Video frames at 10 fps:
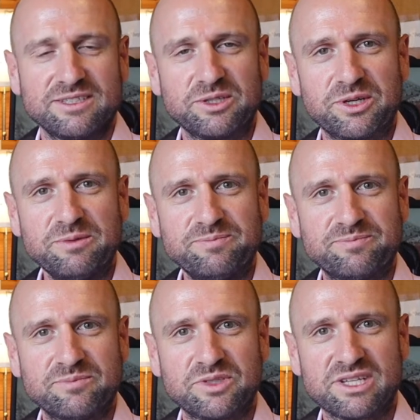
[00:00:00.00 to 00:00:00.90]

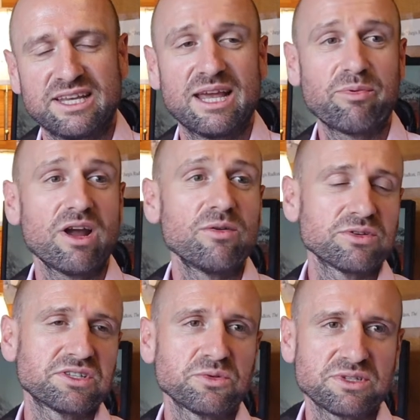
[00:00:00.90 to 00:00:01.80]
You say, Gabrielle, you're
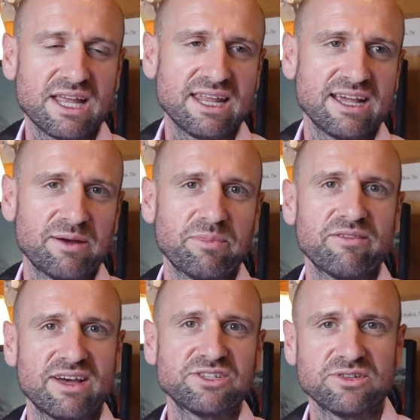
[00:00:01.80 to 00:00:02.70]
still standing up.
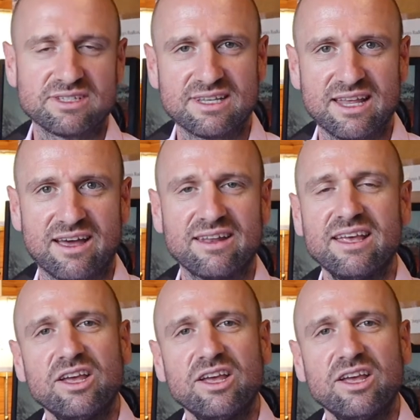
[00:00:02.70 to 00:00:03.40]
I've asked you to sit down.